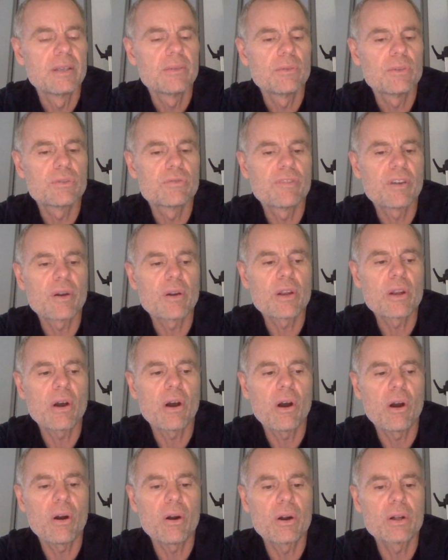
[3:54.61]
was very
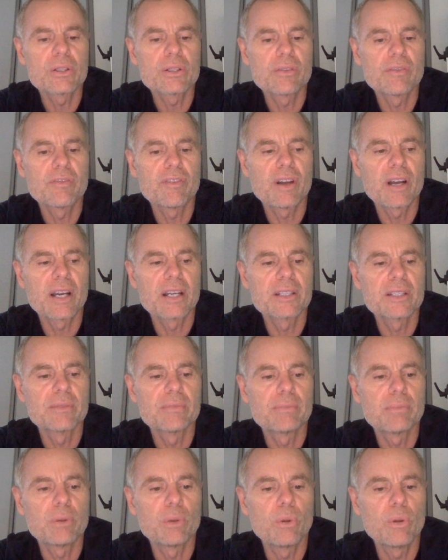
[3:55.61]
hard to find
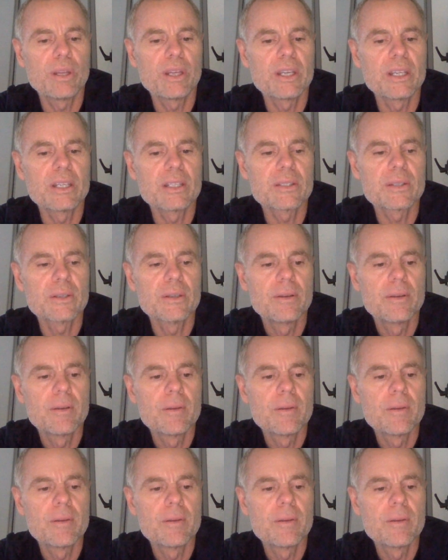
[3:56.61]
employees